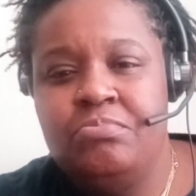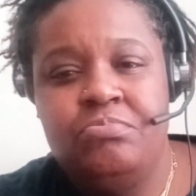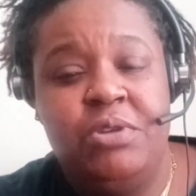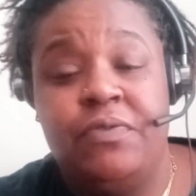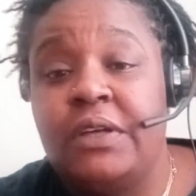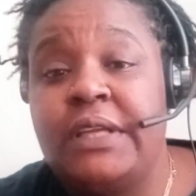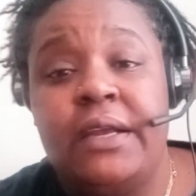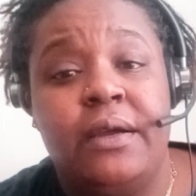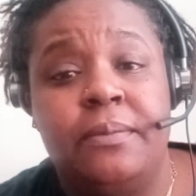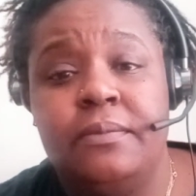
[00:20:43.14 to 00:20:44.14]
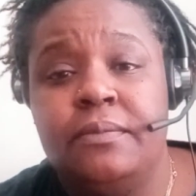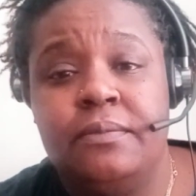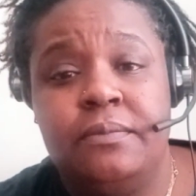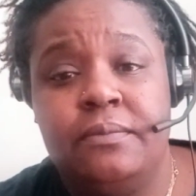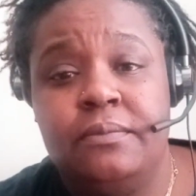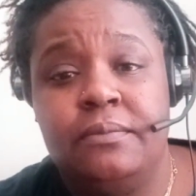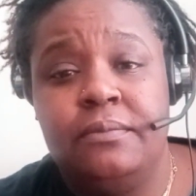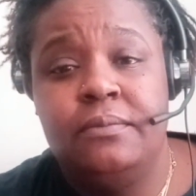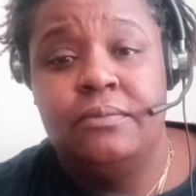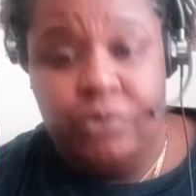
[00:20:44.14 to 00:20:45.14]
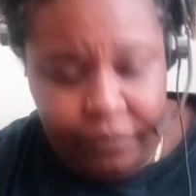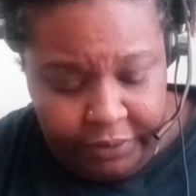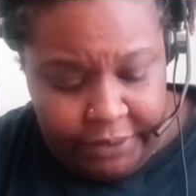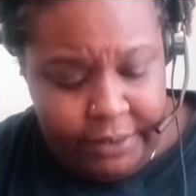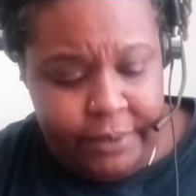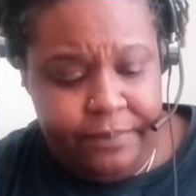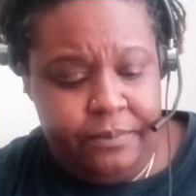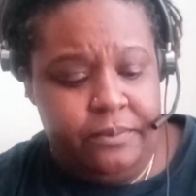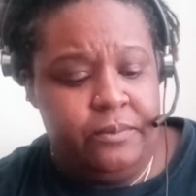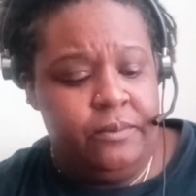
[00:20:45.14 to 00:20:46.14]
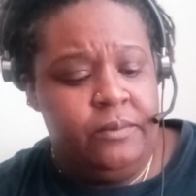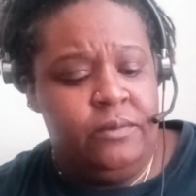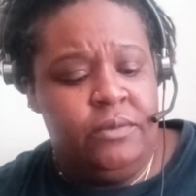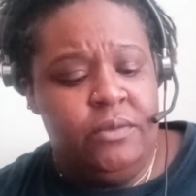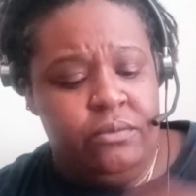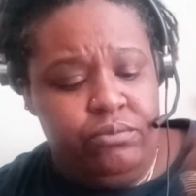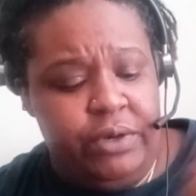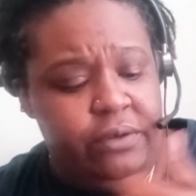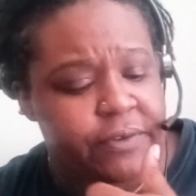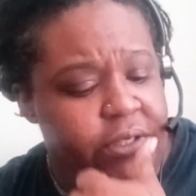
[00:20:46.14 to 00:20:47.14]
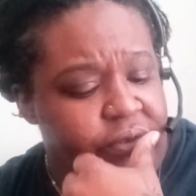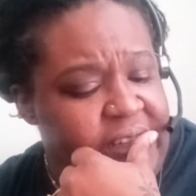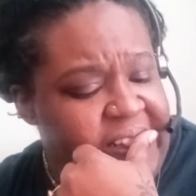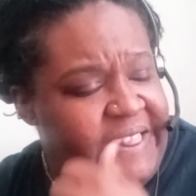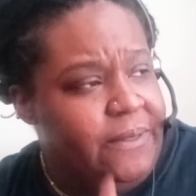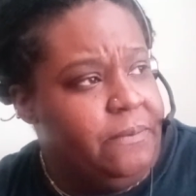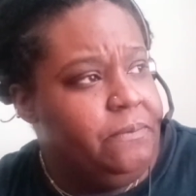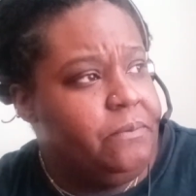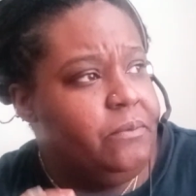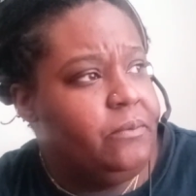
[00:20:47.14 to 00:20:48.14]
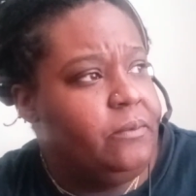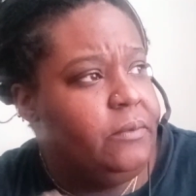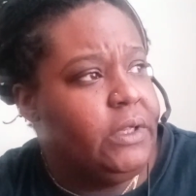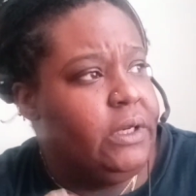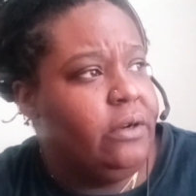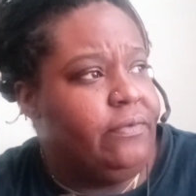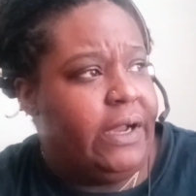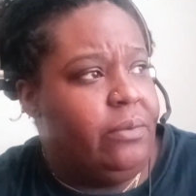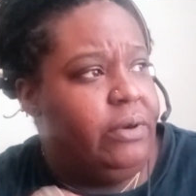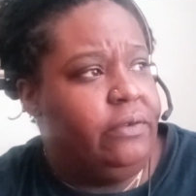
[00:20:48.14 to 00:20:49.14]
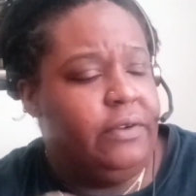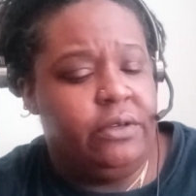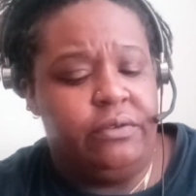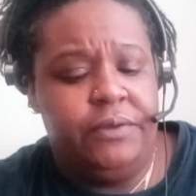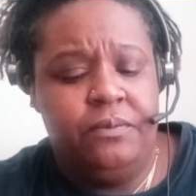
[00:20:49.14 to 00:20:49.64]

You fucked that up. You fucked that up. Bring victory. Clarify bring victory.